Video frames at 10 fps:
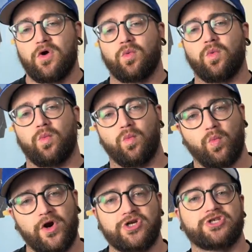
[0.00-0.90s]

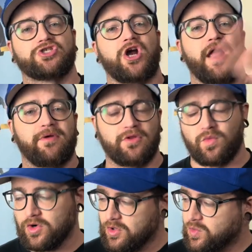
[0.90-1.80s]
We're describing the
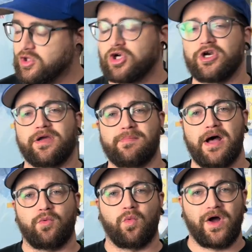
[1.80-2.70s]
world, we're learning
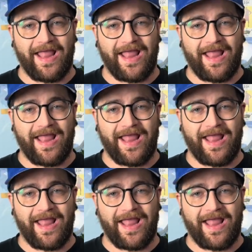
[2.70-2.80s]
about what